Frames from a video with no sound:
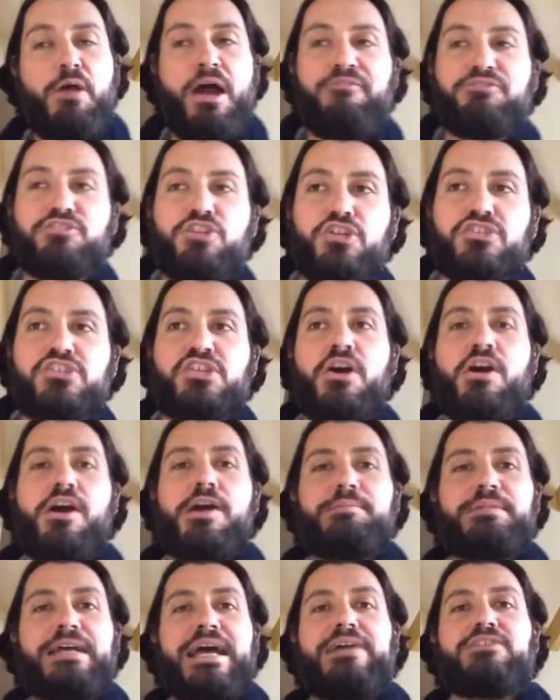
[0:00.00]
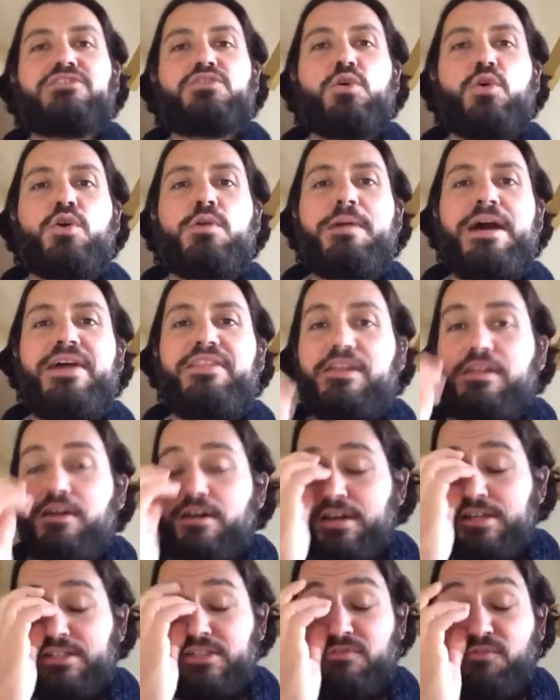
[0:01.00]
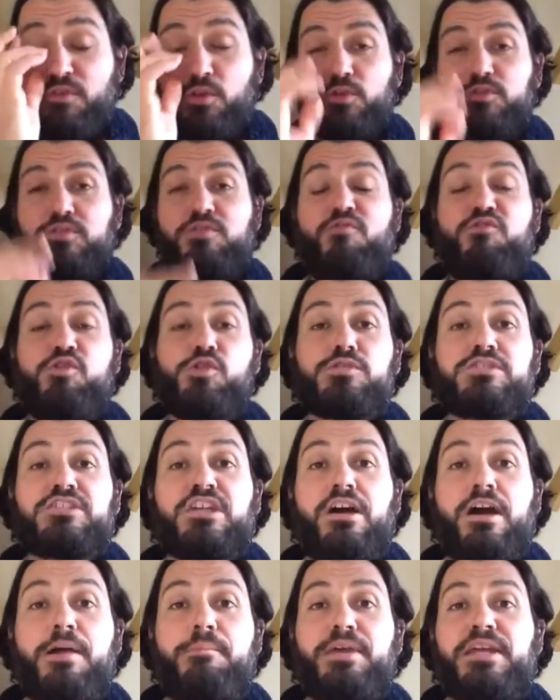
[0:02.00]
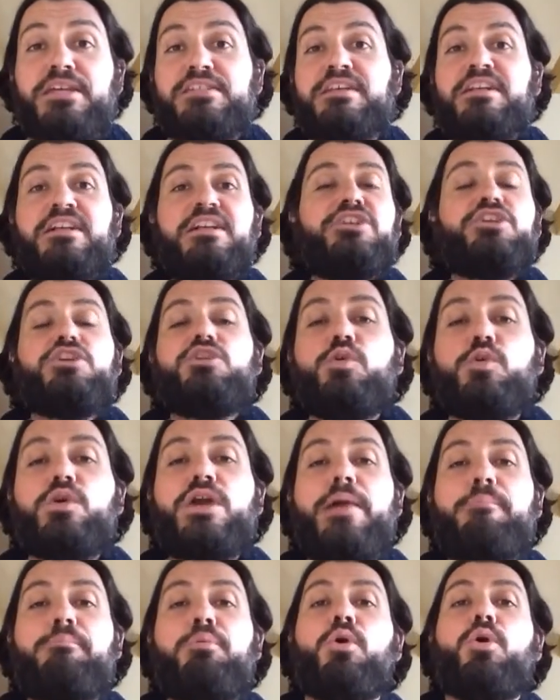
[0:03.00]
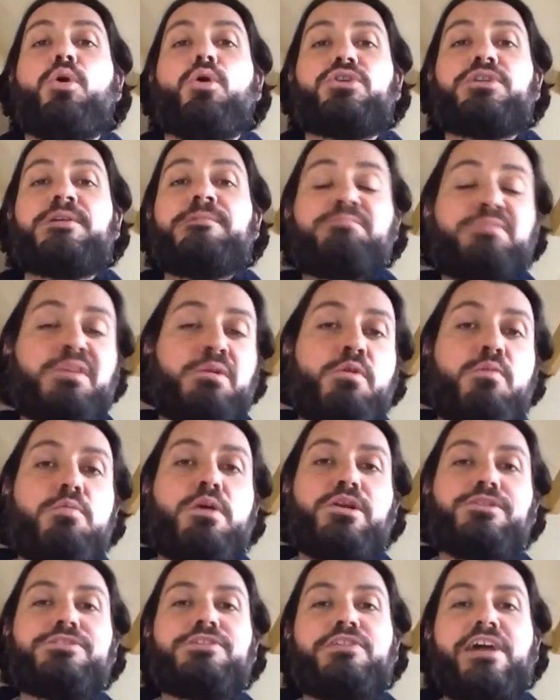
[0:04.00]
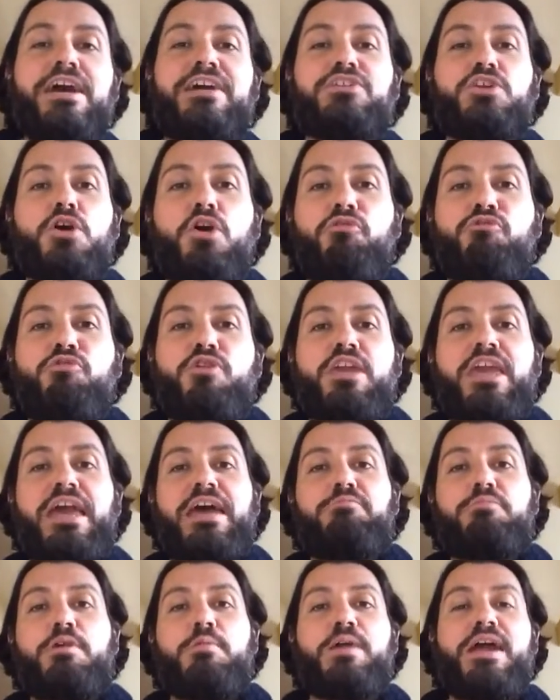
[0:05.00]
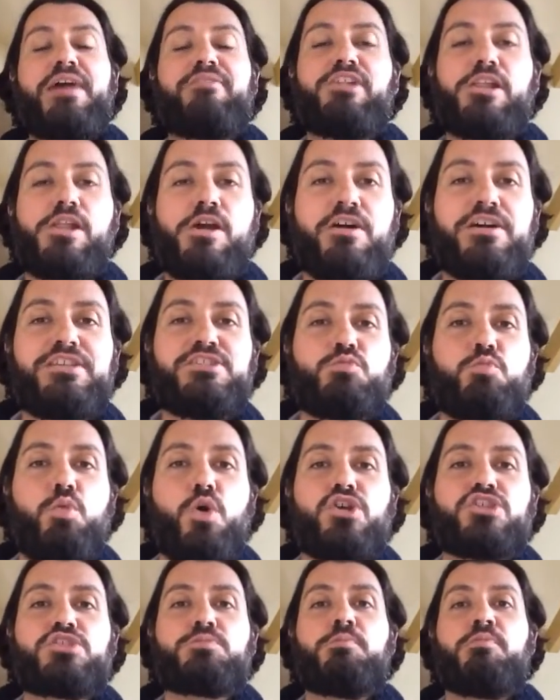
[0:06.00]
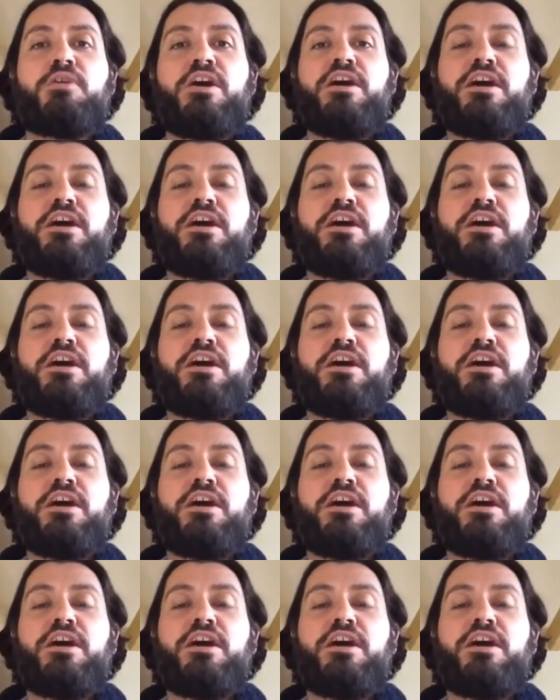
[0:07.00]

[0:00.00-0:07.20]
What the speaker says: haven't got time now to talk about the Lions full time because you'd all get bored. We will do that in the off weekend when we have a Lions watch